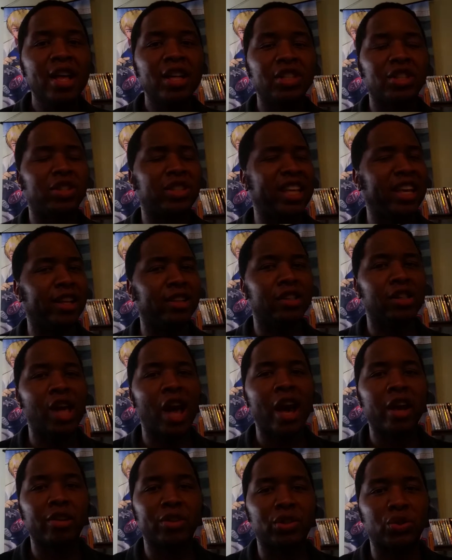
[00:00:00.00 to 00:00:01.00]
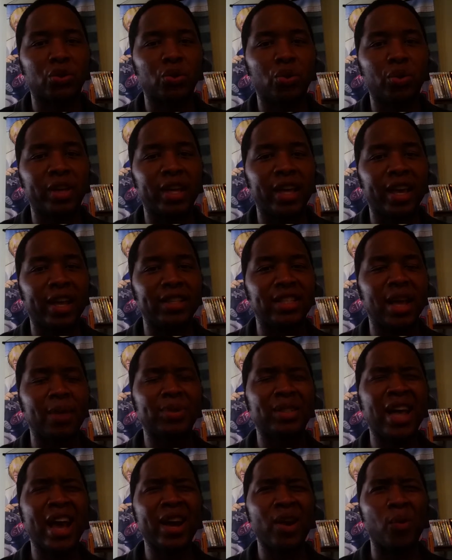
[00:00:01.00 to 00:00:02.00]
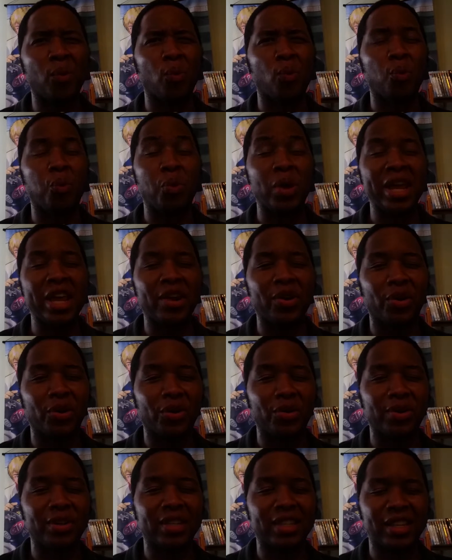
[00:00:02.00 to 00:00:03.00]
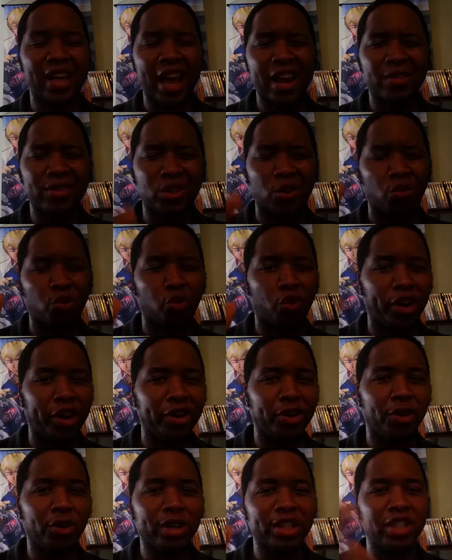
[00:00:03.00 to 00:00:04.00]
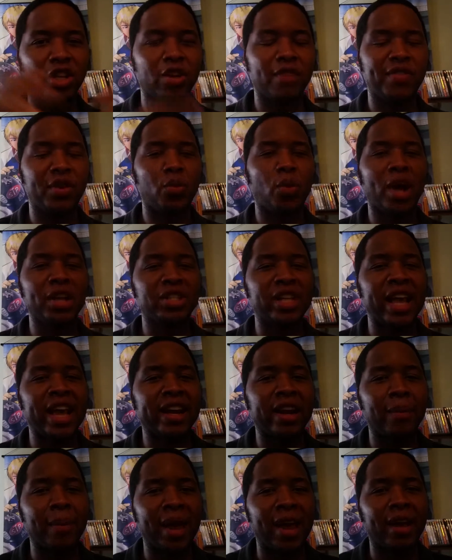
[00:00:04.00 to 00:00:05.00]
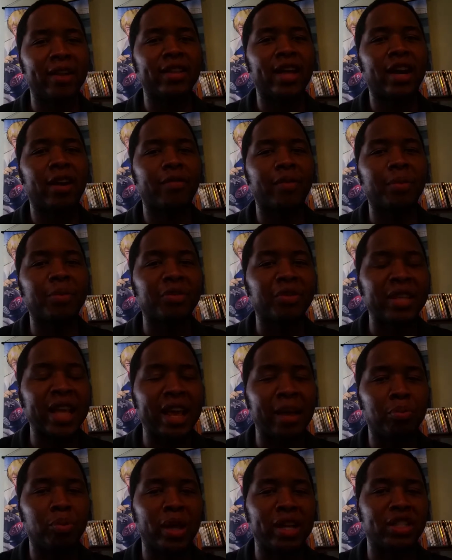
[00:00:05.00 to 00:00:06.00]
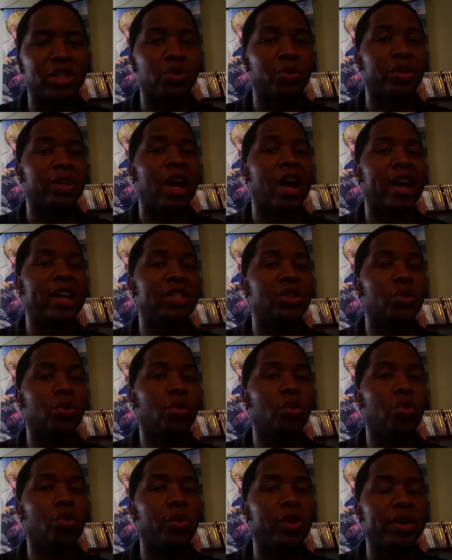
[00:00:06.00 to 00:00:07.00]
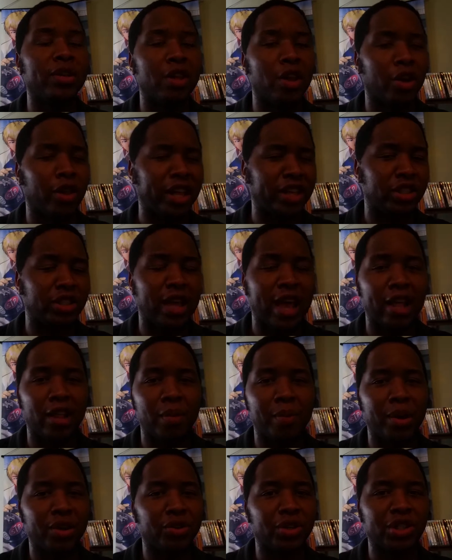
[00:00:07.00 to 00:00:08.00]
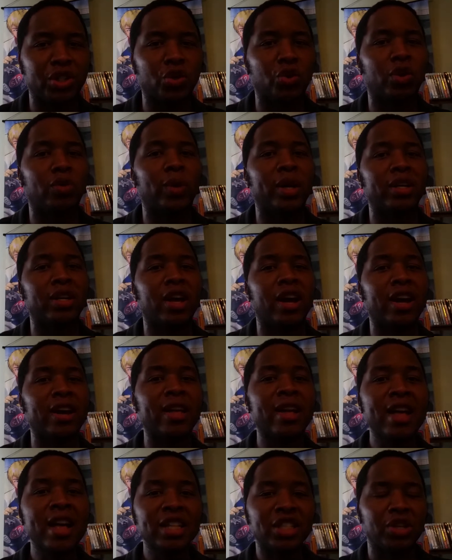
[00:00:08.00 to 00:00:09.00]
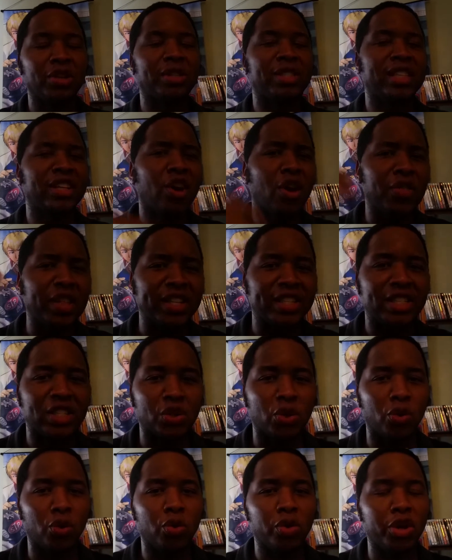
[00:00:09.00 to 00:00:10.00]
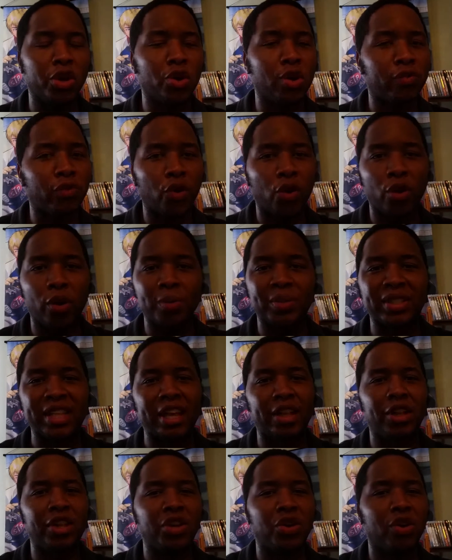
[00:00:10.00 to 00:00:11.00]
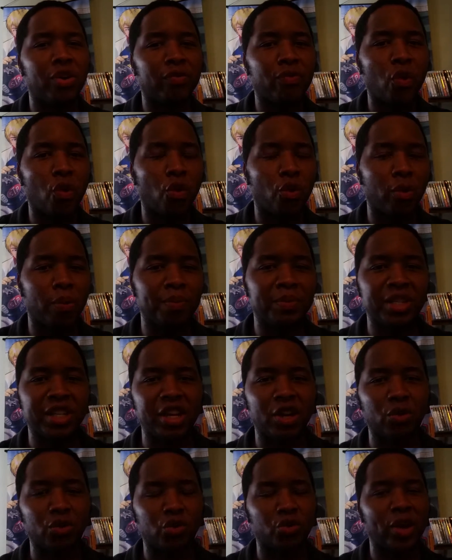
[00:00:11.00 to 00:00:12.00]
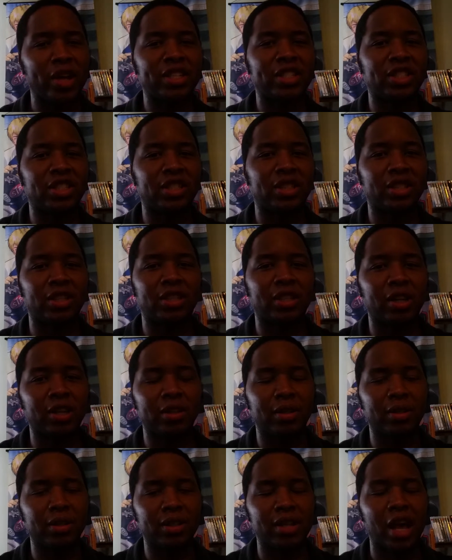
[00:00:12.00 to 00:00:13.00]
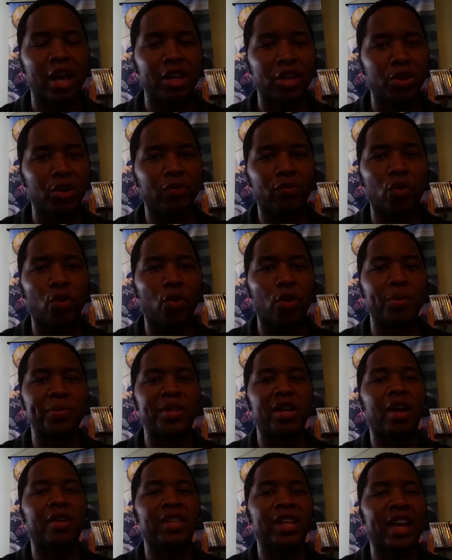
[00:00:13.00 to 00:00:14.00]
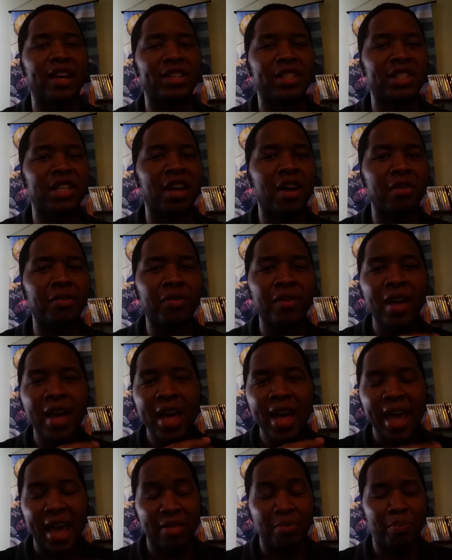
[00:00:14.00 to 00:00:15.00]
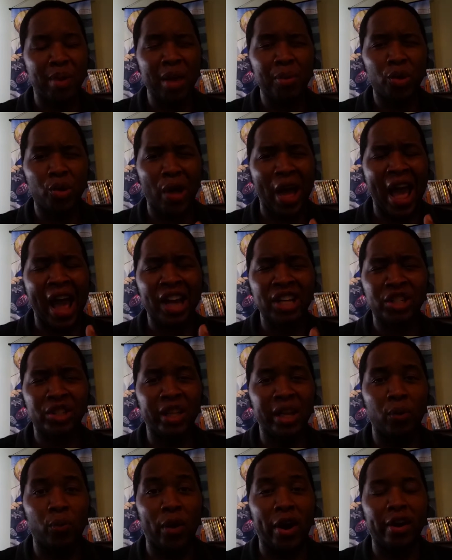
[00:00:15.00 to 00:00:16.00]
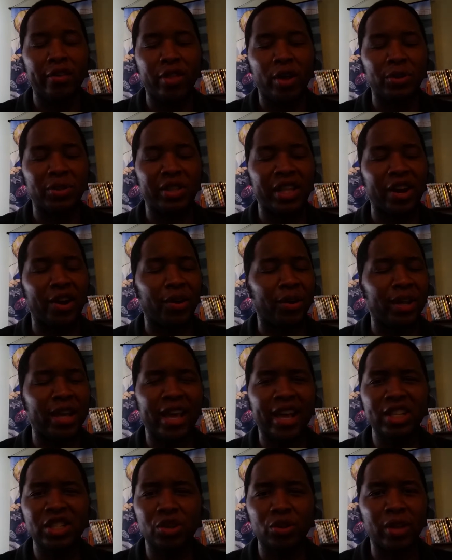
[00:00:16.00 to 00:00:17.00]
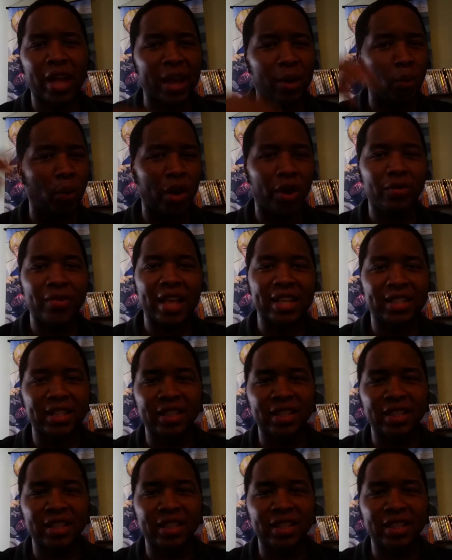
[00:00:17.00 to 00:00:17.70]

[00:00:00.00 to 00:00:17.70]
See a lot of school kids. That was kind of weird, kind of surreal, because if you watch anime, a lot of them take place during high school and like elementary school and whatnot. So you see all these school uniforms, sailor uniforms, dress uniforms and all that kind of stuff. And people actually wear those there. Kids are like wearing that